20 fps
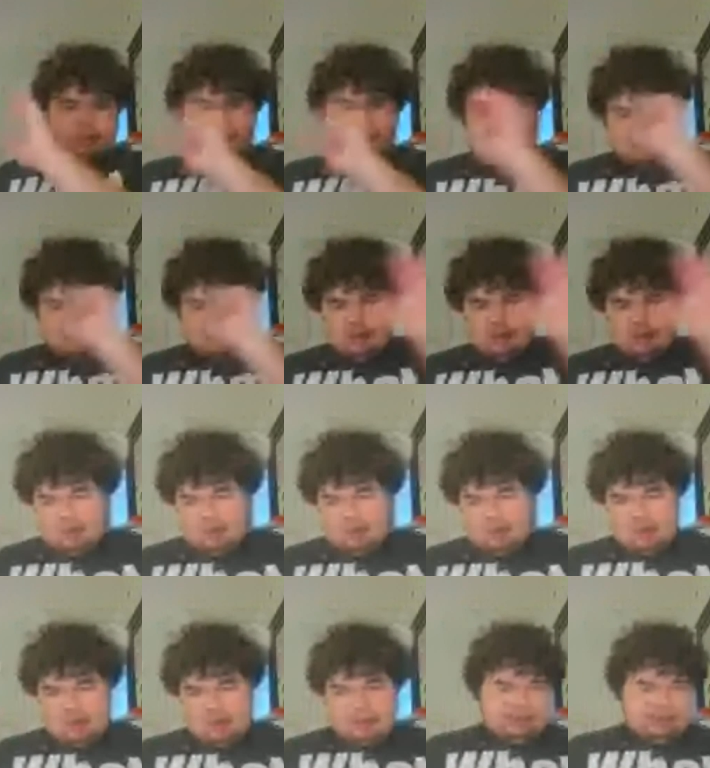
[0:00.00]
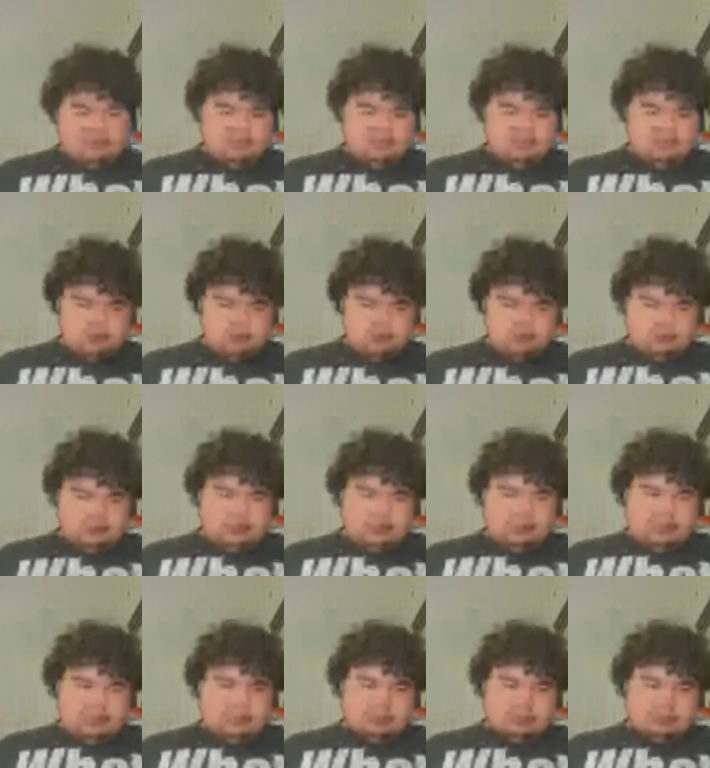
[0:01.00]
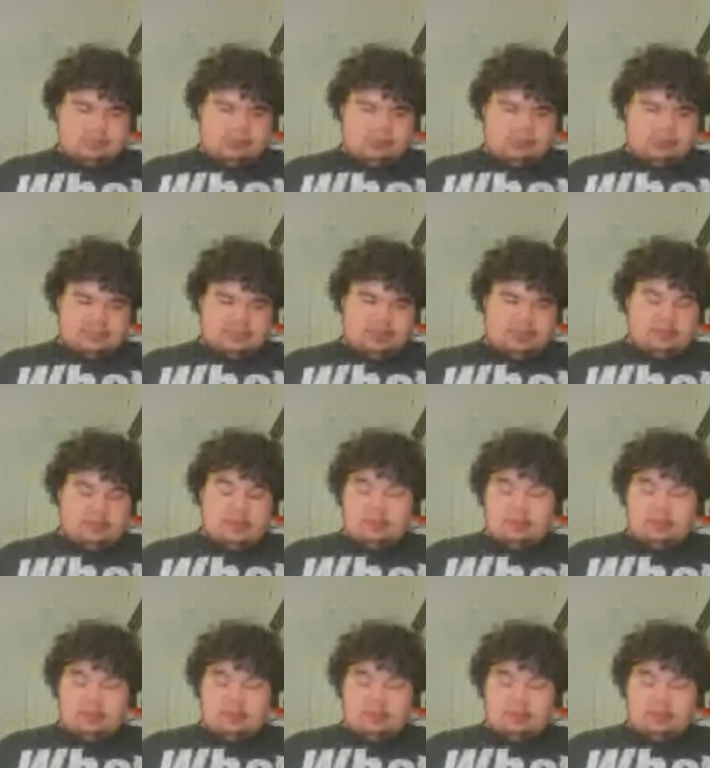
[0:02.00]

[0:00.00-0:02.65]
blah blah blah blah blah, like the usual cliche stuff.